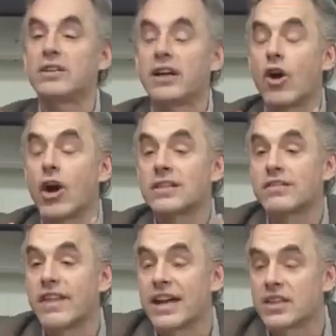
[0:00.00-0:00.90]
the
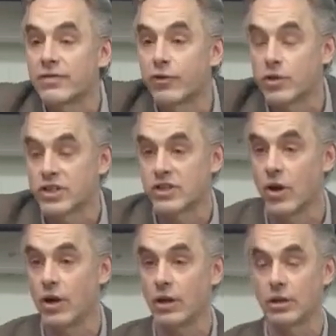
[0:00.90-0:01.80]
cost of that is
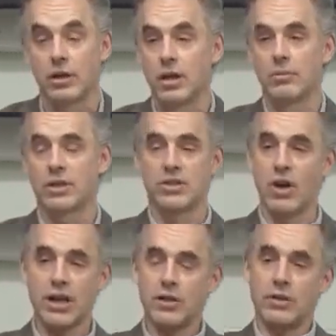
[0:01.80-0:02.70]
forestalled. It's
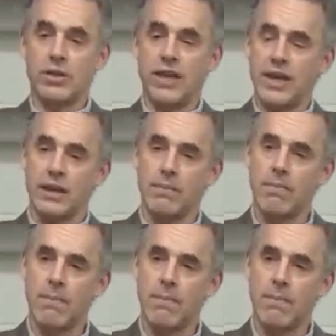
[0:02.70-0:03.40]
not a good thing.